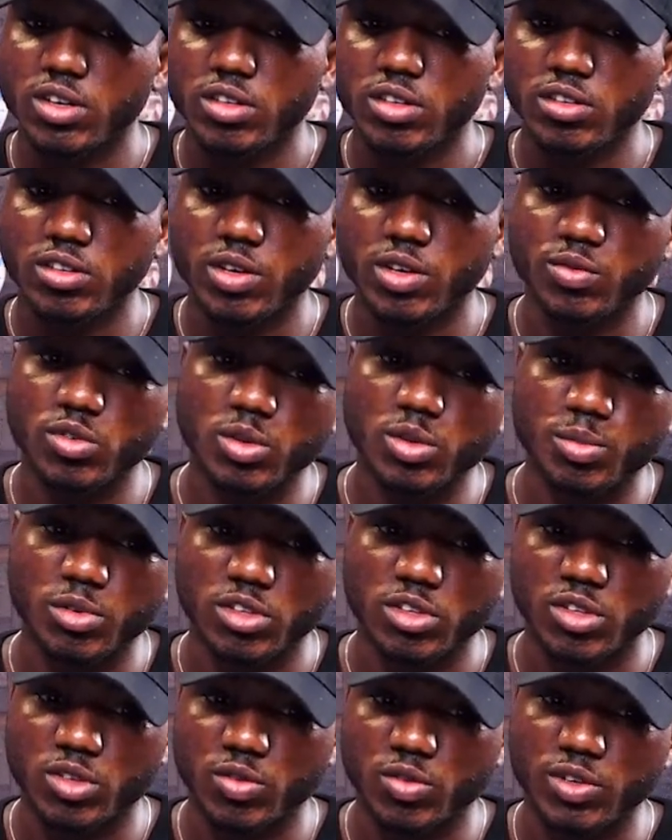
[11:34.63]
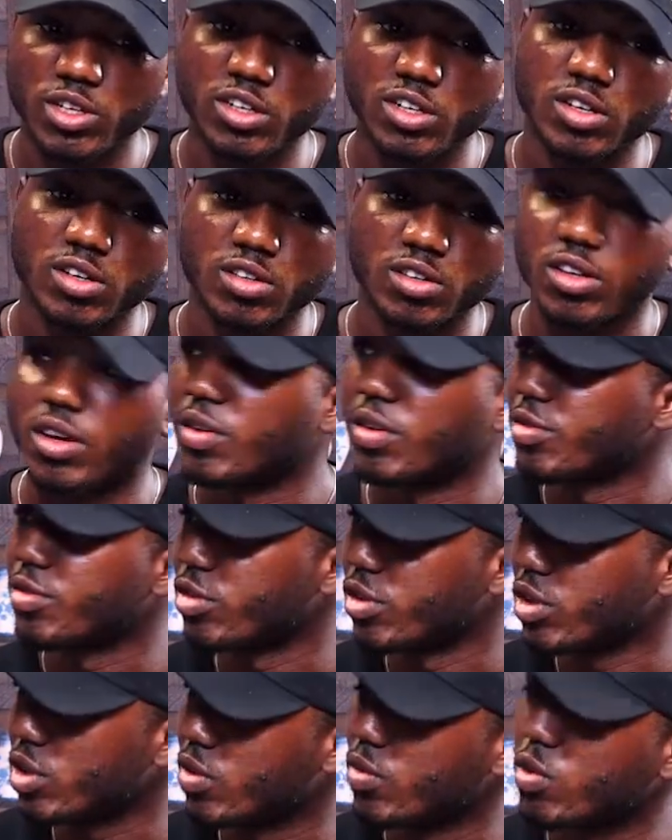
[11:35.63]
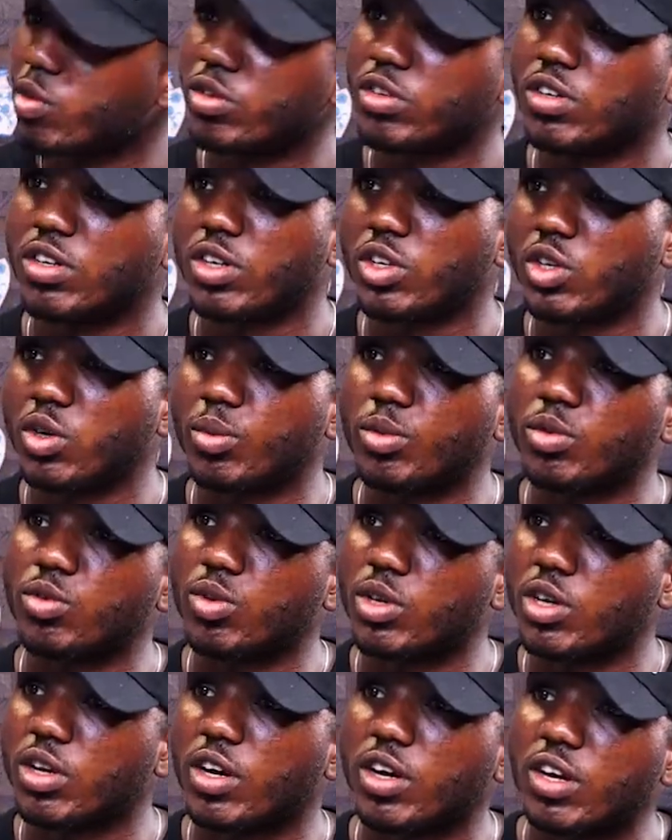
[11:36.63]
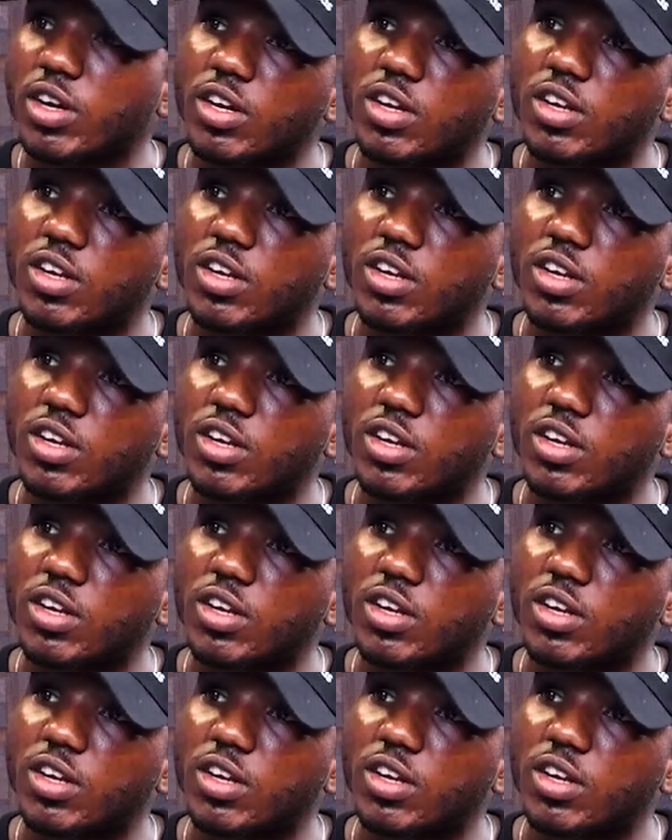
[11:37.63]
70% of Indians are afraid of losing their jobs to AI.